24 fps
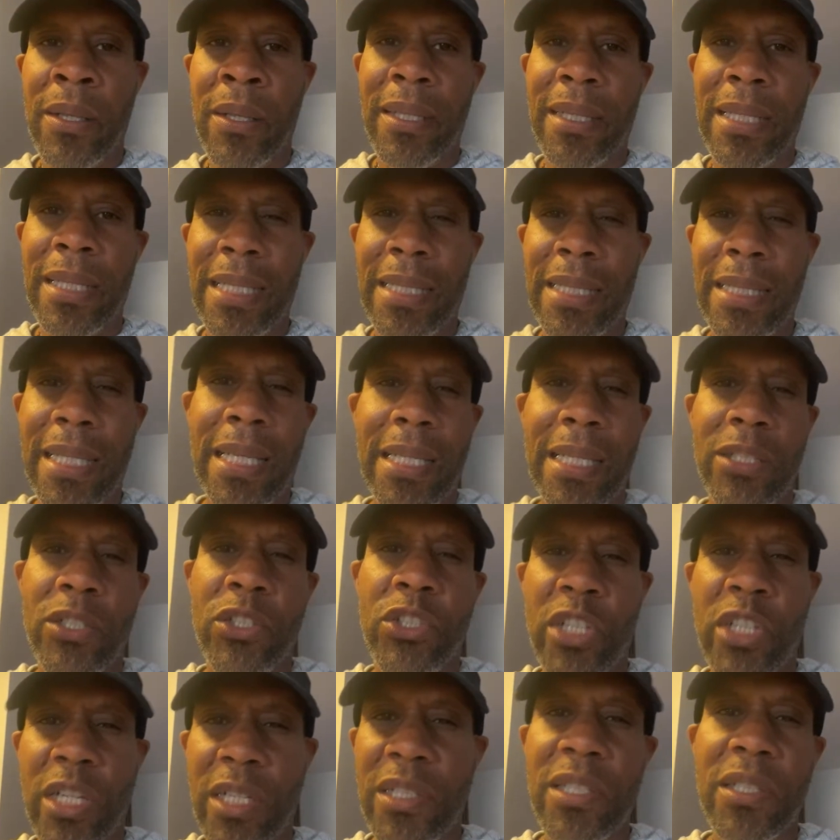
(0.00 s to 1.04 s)
they think
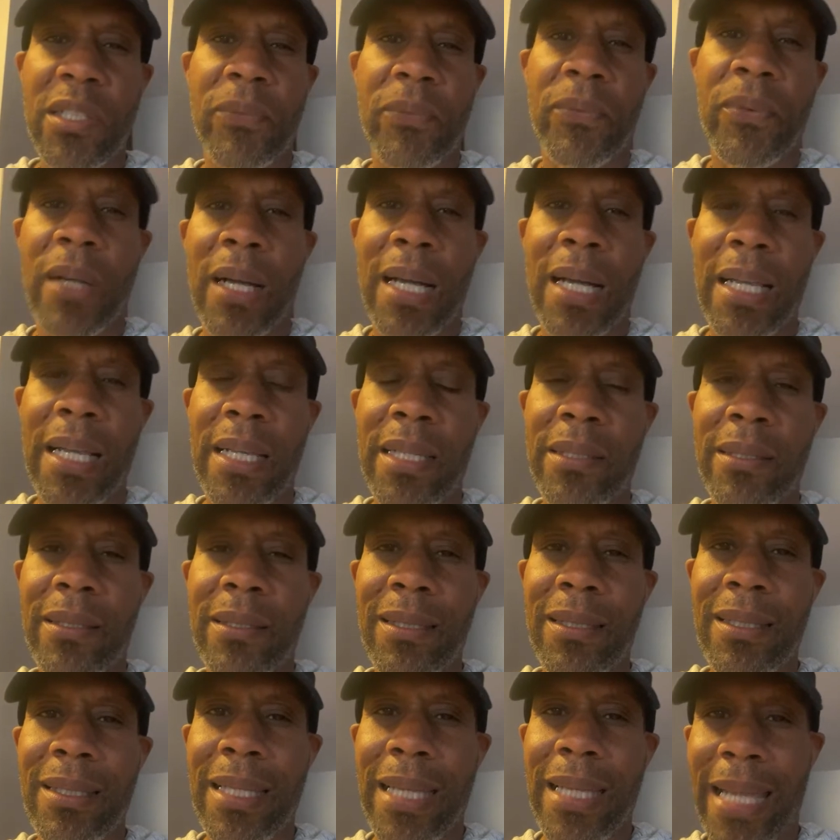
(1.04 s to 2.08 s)
justifies
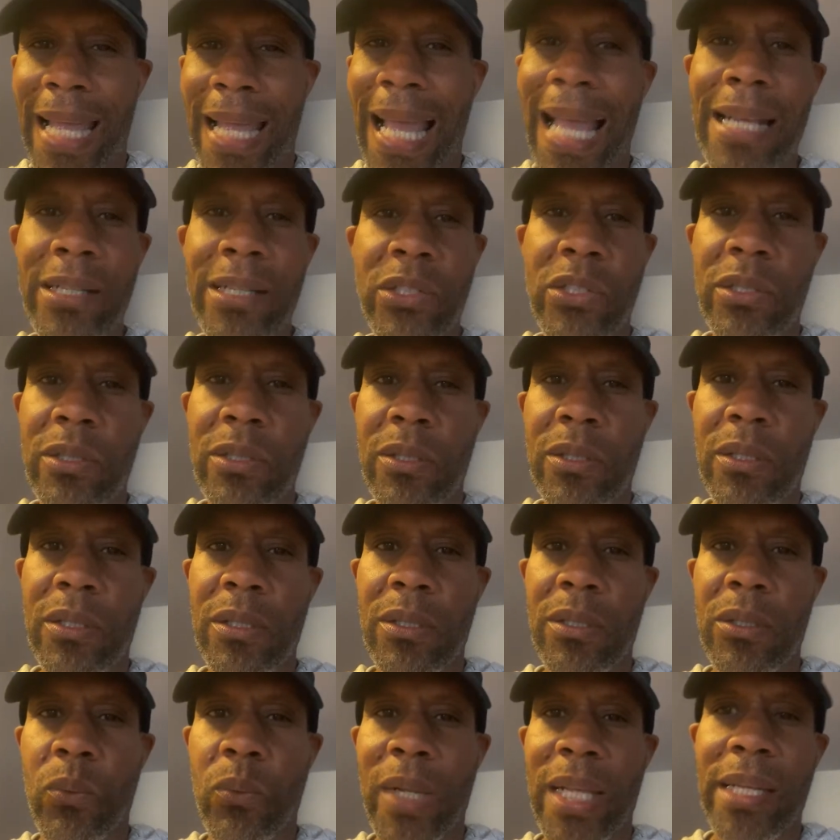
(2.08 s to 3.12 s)
their actions and
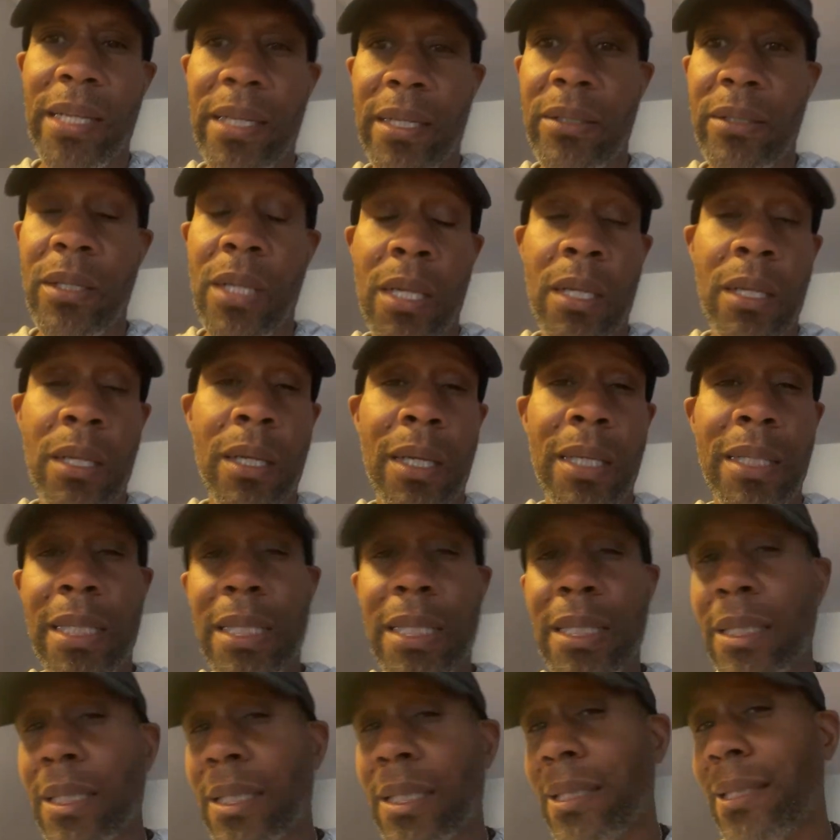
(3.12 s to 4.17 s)
the way they, and
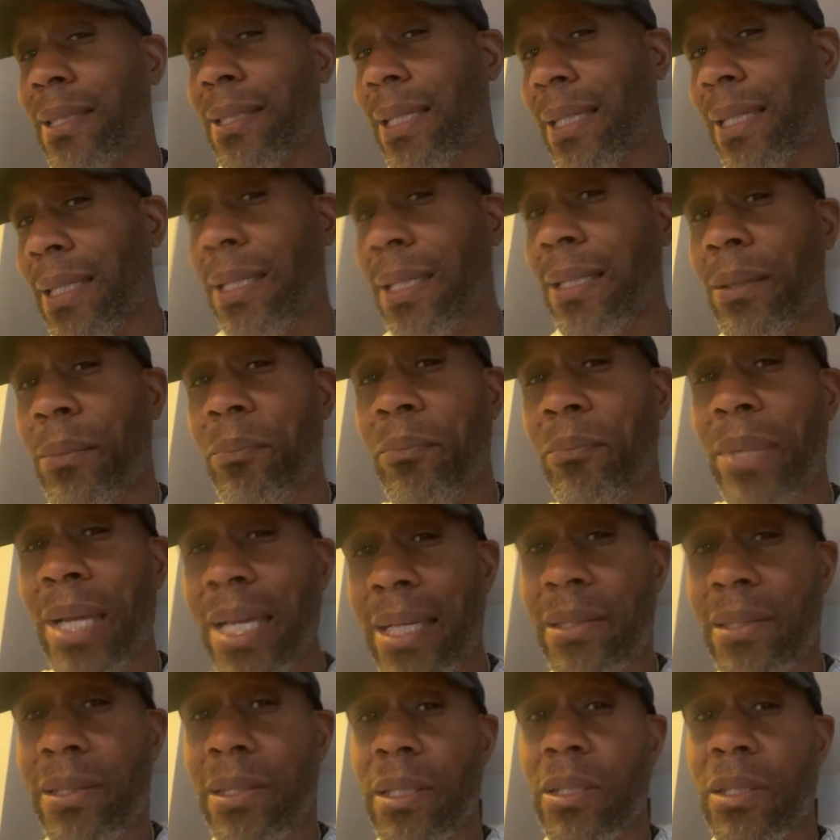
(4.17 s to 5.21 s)
then they're sending a
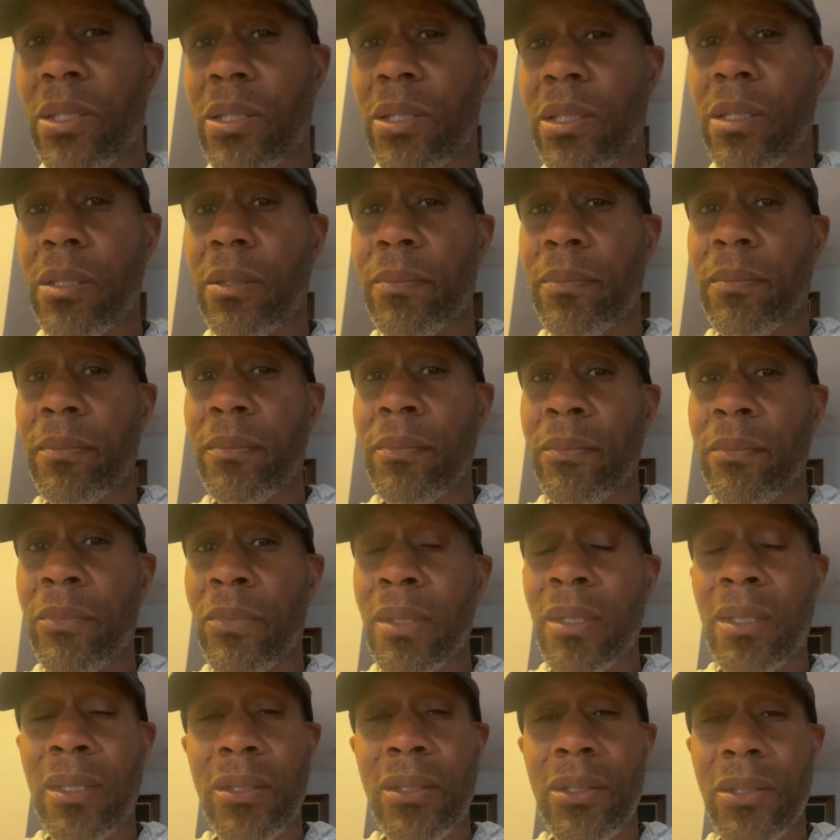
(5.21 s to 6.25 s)
message
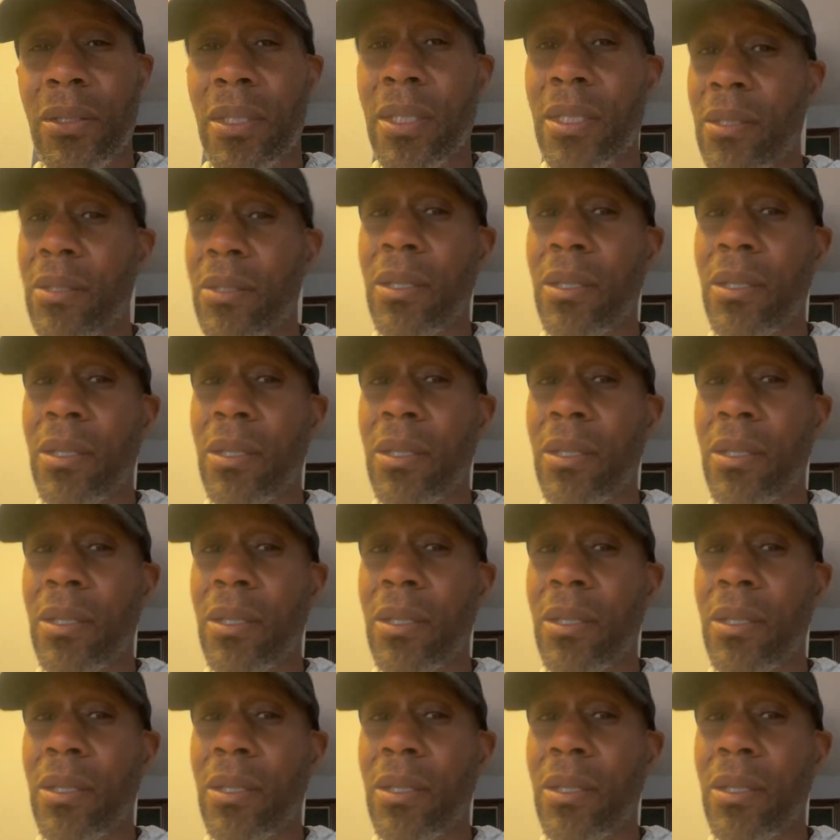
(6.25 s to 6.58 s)
to these